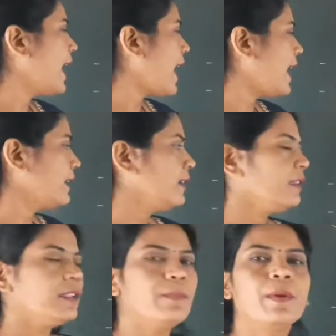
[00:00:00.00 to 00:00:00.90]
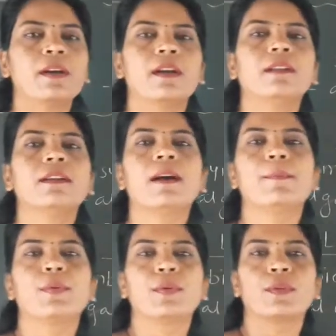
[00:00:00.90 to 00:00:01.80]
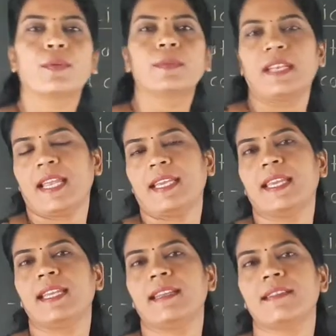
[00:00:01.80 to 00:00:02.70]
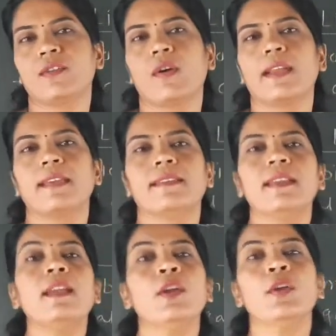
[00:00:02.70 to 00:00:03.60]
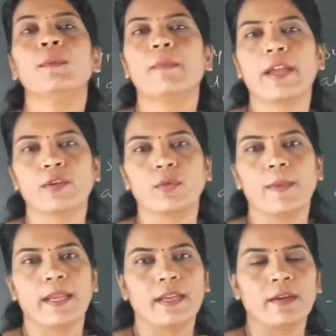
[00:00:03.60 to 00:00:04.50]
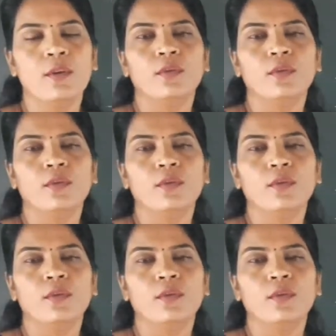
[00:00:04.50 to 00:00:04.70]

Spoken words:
and the fungal component of the lichen is called as the microbiome.